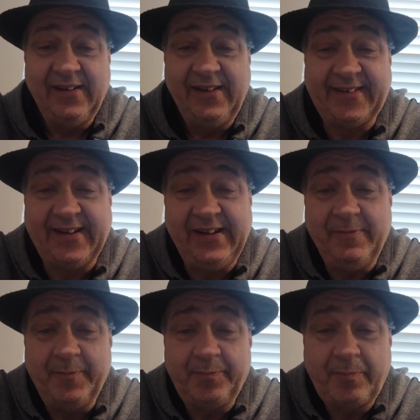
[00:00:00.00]
You
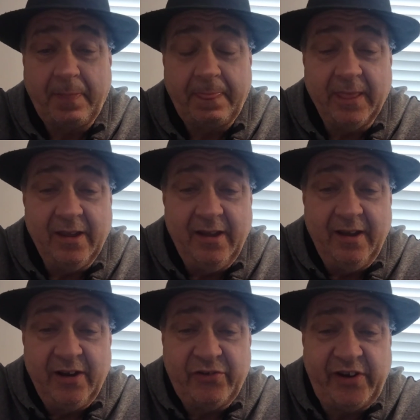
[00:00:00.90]
see,
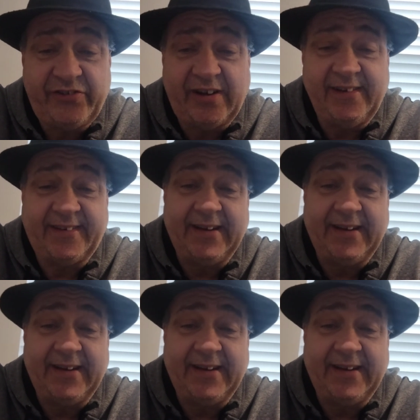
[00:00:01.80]
Christians